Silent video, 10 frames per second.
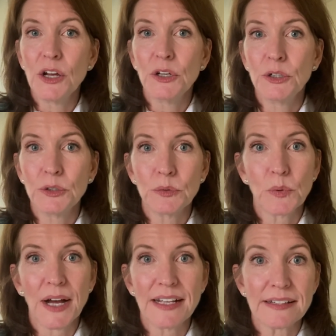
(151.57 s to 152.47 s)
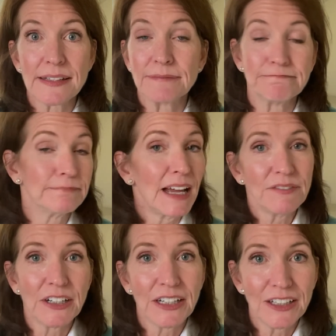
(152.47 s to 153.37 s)
who was not
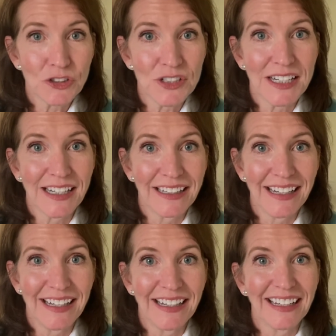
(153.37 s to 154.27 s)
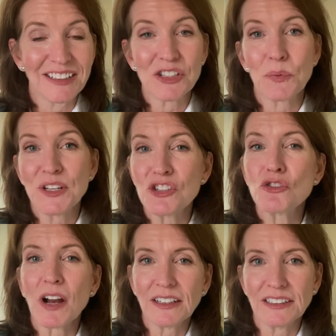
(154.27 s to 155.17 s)
very interested in eating, so we
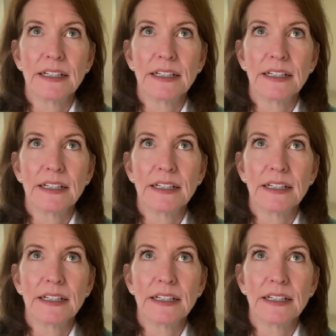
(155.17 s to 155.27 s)
struggled.